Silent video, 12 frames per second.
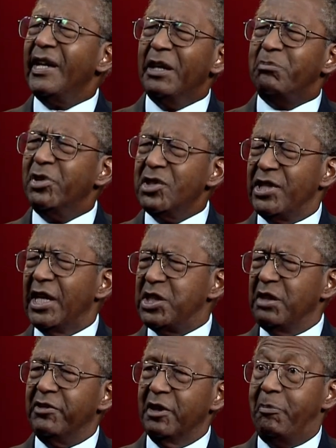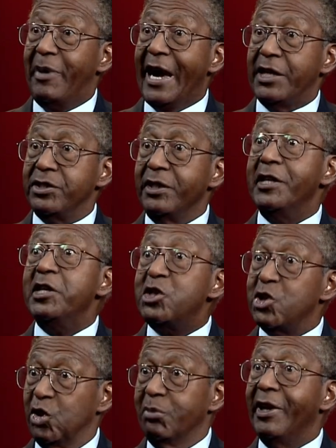and possessed of their passion and
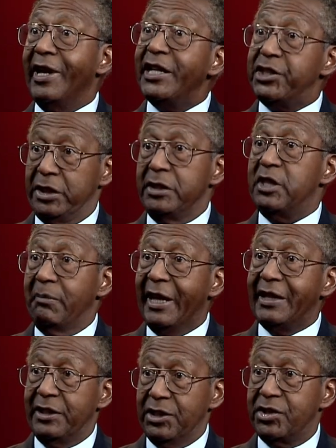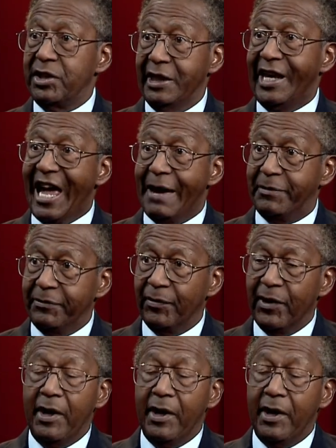determination to make this thing happen.